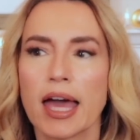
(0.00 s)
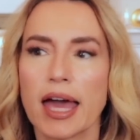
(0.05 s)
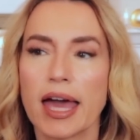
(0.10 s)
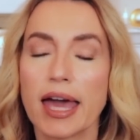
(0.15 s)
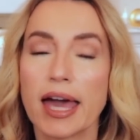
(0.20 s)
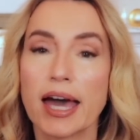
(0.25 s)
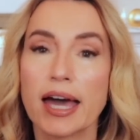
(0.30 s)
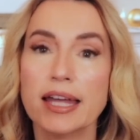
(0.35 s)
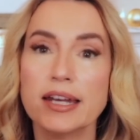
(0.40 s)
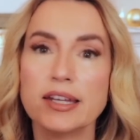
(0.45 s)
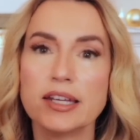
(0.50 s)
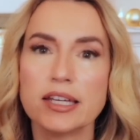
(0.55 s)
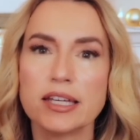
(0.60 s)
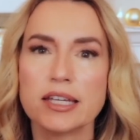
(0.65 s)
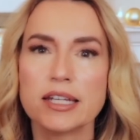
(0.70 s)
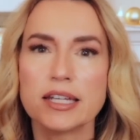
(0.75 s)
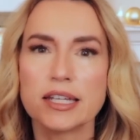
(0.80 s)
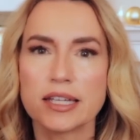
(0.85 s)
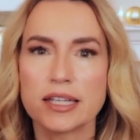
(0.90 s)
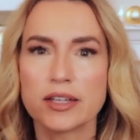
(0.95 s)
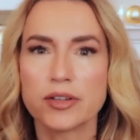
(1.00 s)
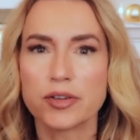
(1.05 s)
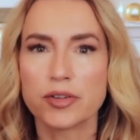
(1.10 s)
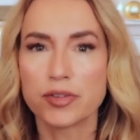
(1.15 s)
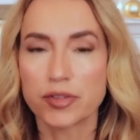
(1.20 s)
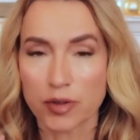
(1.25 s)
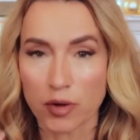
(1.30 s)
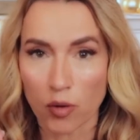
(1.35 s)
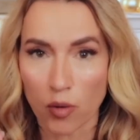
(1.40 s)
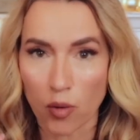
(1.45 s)
and it
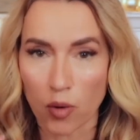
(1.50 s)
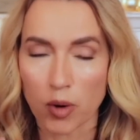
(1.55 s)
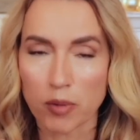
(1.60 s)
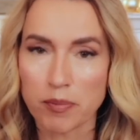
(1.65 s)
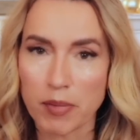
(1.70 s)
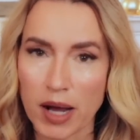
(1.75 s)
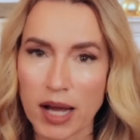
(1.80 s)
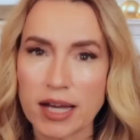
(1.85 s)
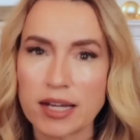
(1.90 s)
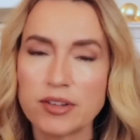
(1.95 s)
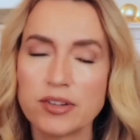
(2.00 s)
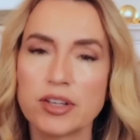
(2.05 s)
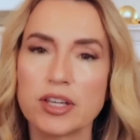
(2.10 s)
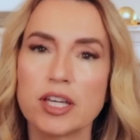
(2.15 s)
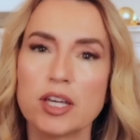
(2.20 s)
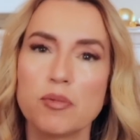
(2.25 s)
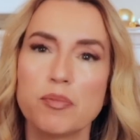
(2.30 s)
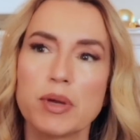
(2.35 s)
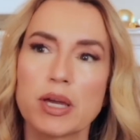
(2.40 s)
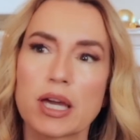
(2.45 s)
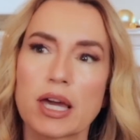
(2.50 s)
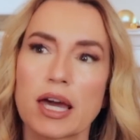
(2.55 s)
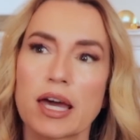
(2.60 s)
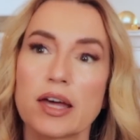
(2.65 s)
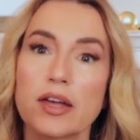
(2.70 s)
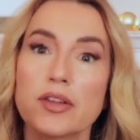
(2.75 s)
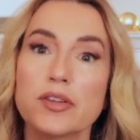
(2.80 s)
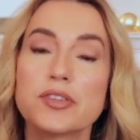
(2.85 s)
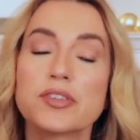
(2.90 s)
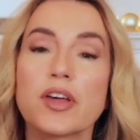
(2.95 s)
is gourmandy
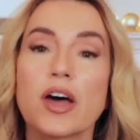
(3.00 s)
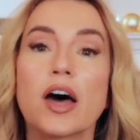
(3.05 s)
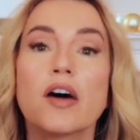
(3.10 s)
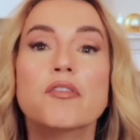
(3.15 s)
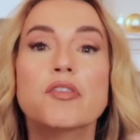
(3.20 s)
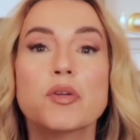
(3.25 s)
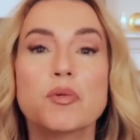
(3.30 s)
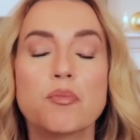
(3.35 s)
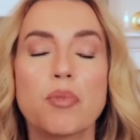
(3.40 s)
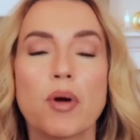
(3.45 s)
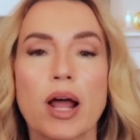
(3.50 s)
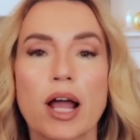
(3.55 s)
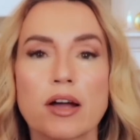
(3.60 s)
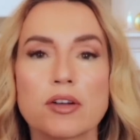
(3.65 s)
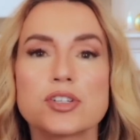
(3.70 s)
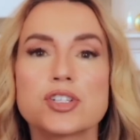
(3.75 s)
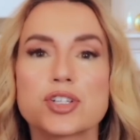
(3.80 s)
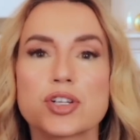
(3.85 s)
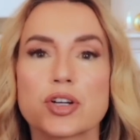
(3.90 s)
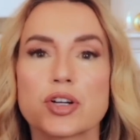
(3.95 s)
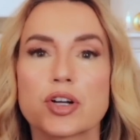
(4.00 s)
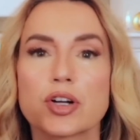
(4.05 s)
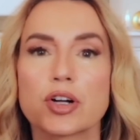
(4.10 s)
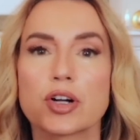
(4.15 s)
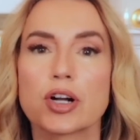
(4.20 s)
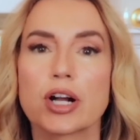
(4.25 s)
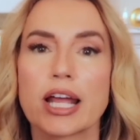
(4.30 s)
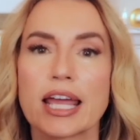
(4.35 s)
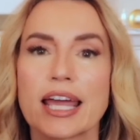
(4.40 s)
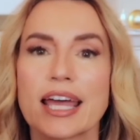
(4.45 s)
because of the brown
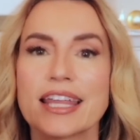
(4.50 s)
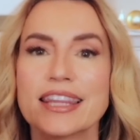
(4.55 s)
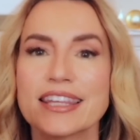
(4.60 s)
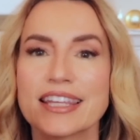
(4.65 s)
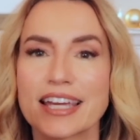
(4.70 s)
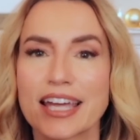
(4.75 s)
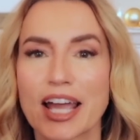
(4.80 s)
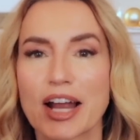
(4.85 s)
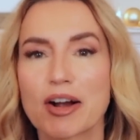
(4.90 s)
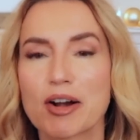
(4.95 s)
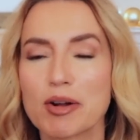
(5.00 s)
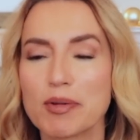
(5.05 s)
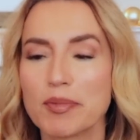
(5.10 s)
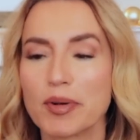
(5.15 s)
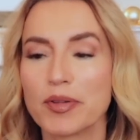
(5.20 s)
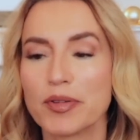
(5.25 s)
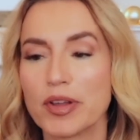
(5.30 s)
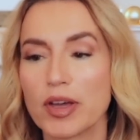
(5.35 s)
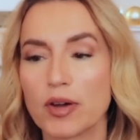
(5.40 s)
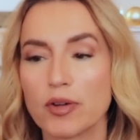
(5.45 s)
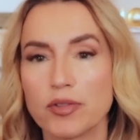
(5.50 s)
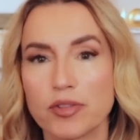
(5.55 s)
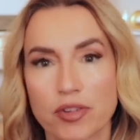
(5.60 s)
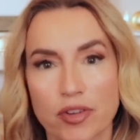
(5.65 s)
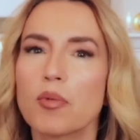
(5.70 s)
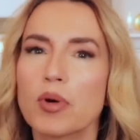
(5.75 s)
sugar and the caramel notes,